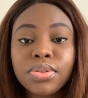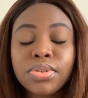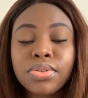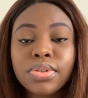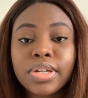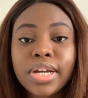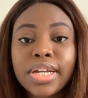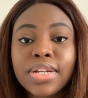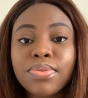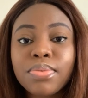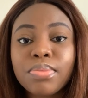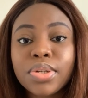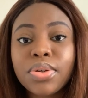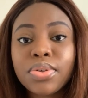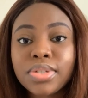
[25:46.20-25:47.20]
you can
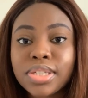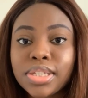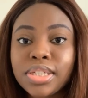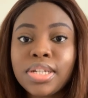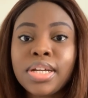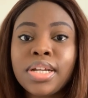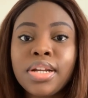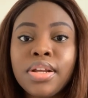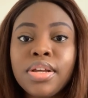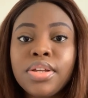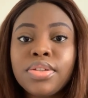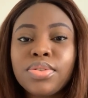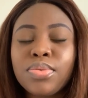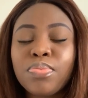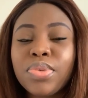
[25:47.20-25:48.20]
even be considered
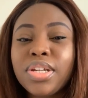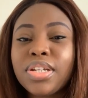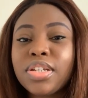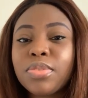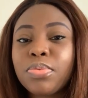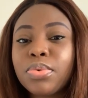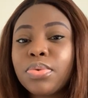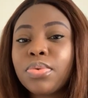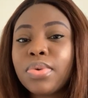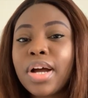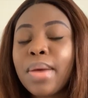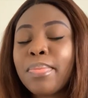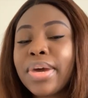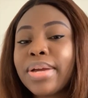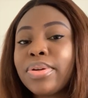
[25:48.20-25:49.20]
to be in the pool.
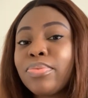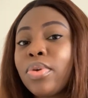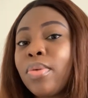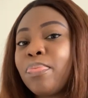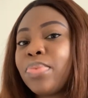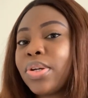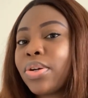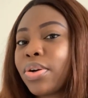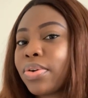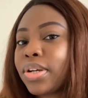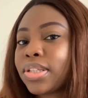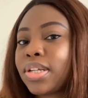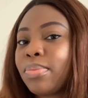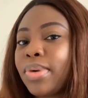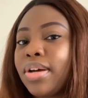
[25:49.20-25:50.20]
I might not be
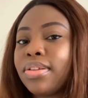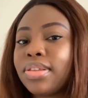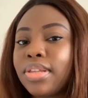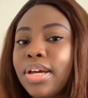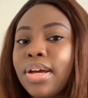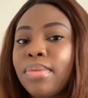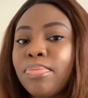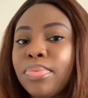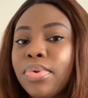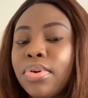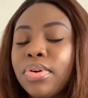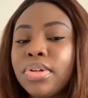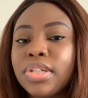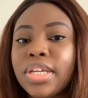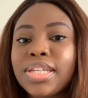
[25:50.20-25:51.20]
correct about that,
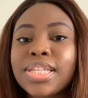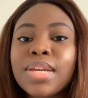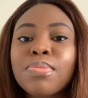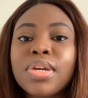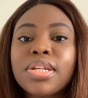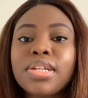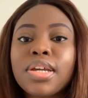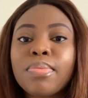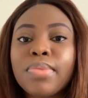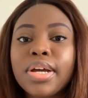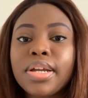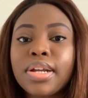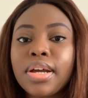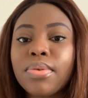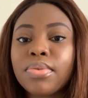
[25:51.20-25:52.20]
but yeah, send me a DM
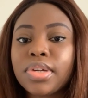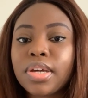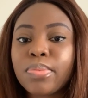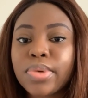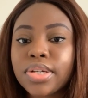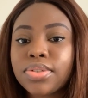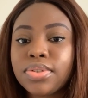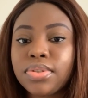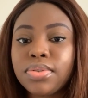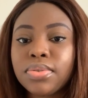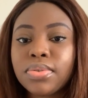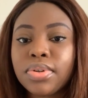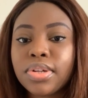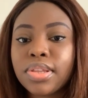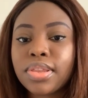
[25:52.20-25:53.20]
and I will get back to
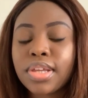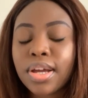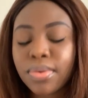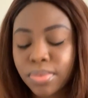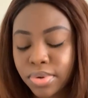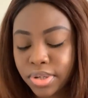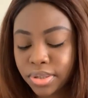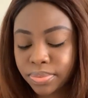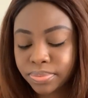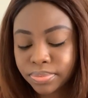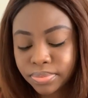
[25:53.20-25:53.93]
you on that one.